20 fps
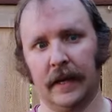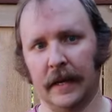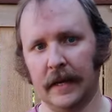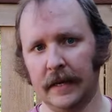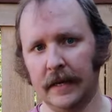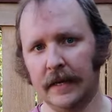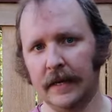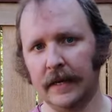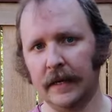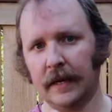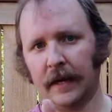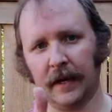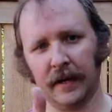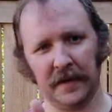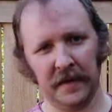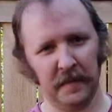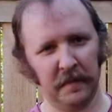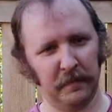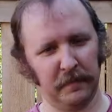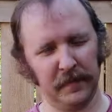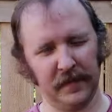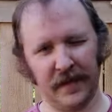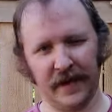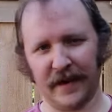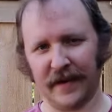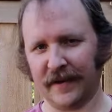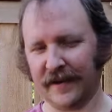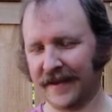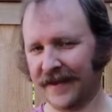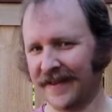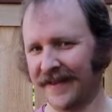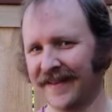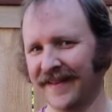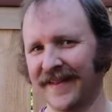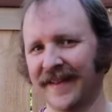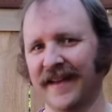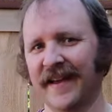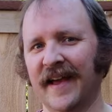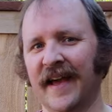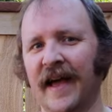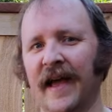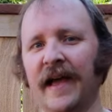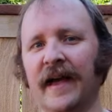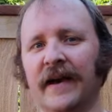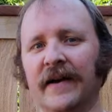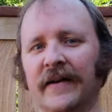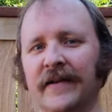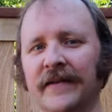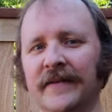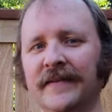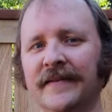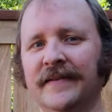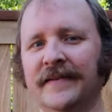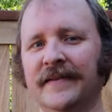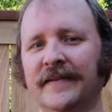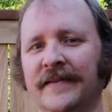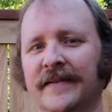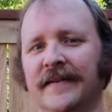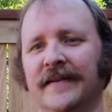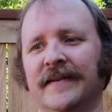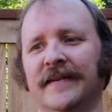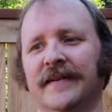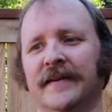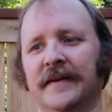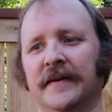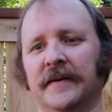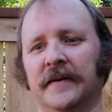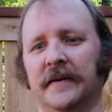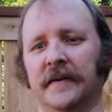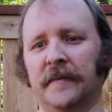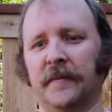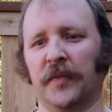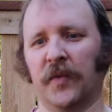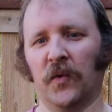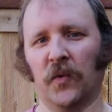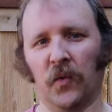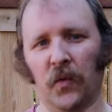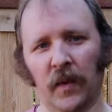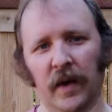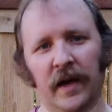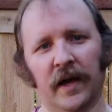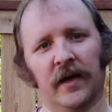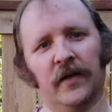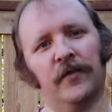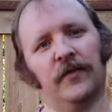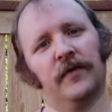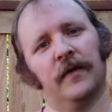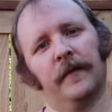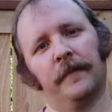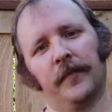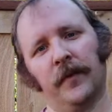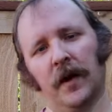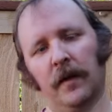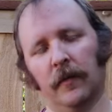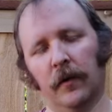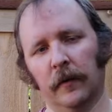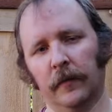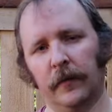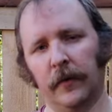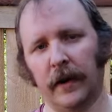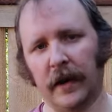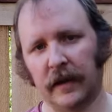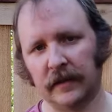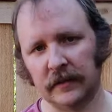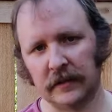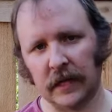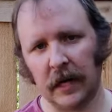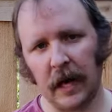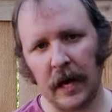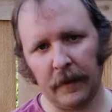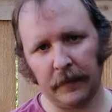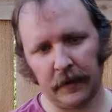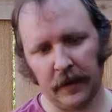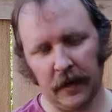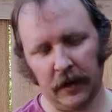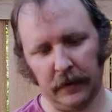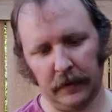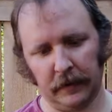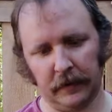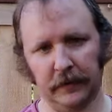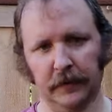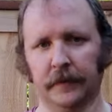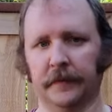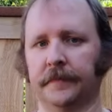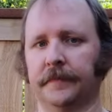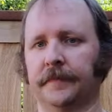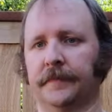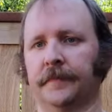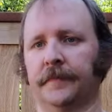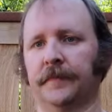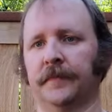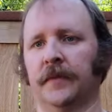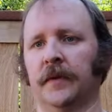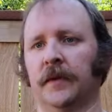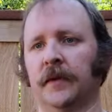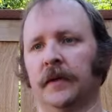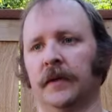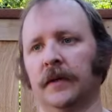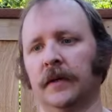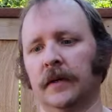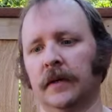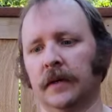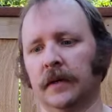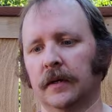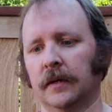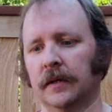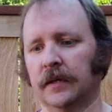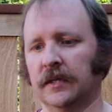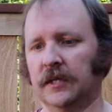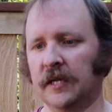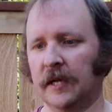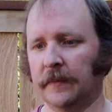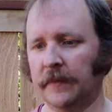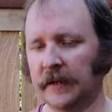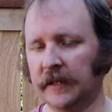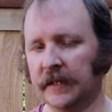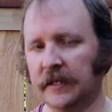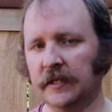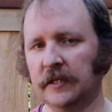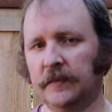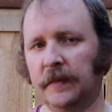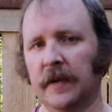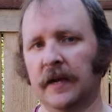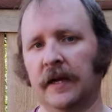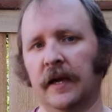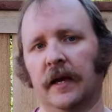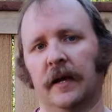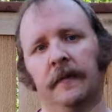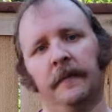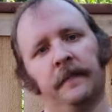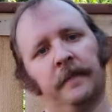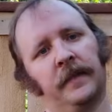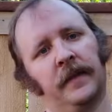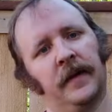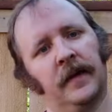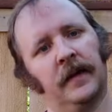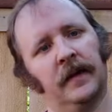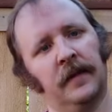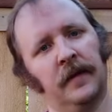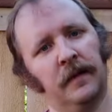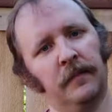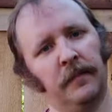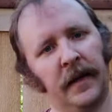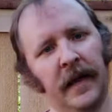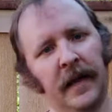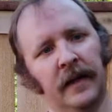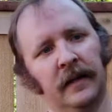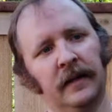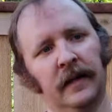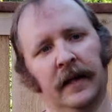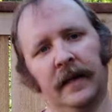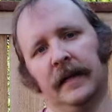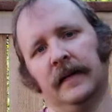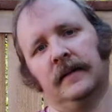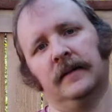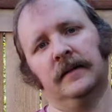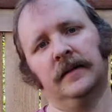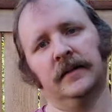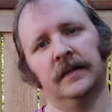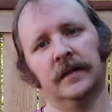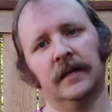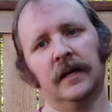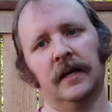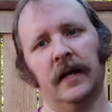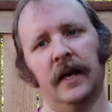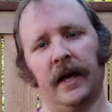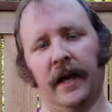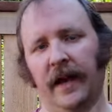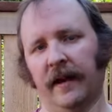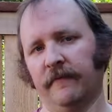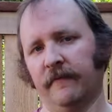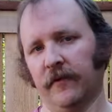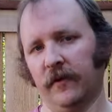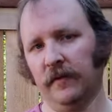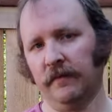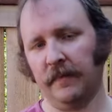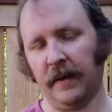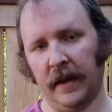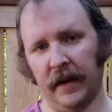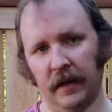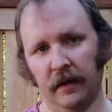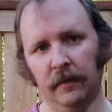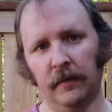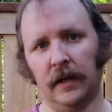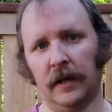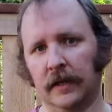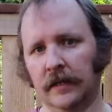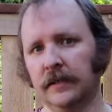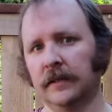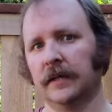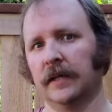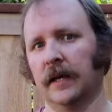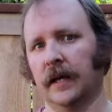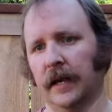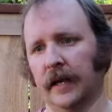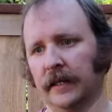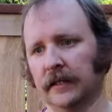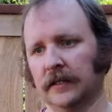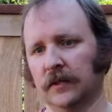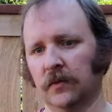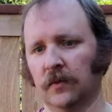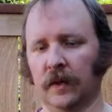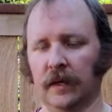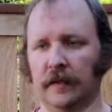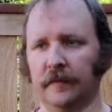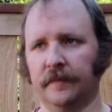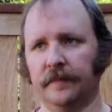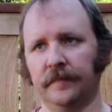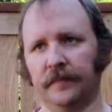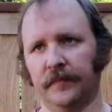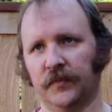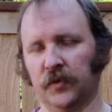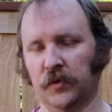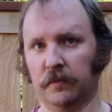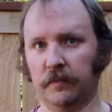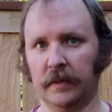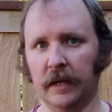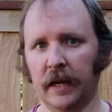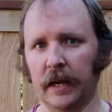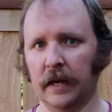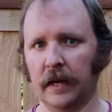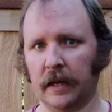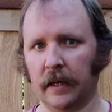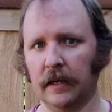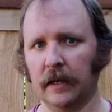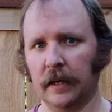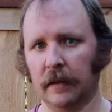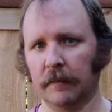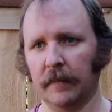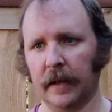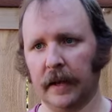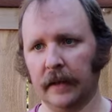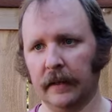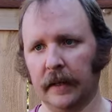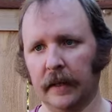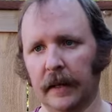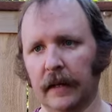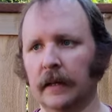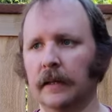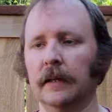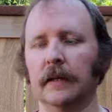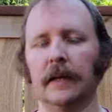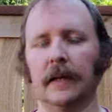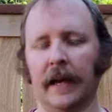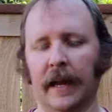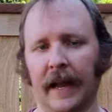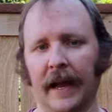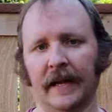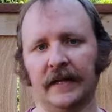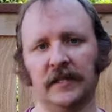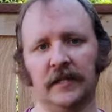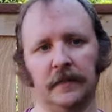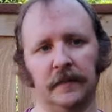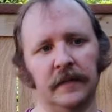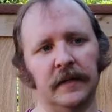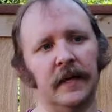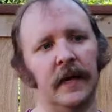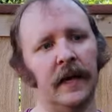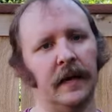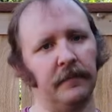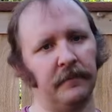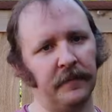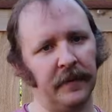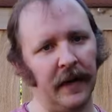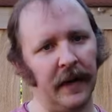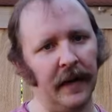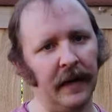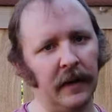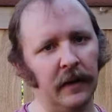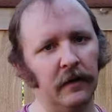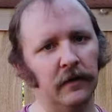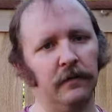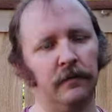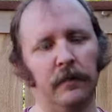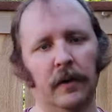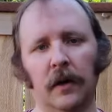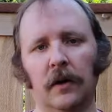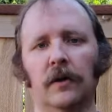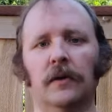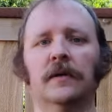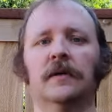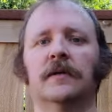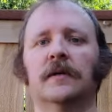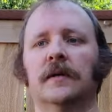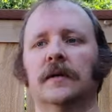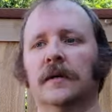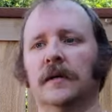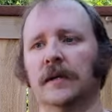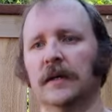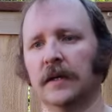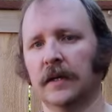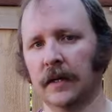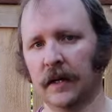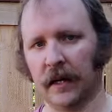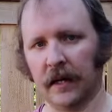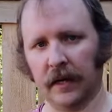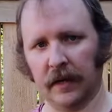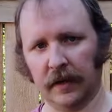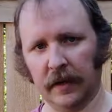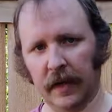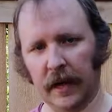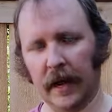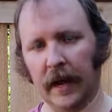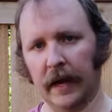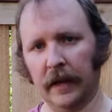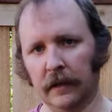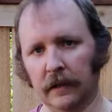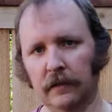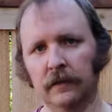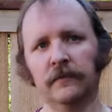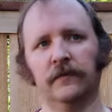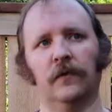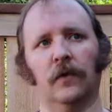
India blank ale with a more pronounced hop character. Typically speaking, India pale ales have very pale malts, hence, well, to be an India pale ale, it has to be a pale malt and an ale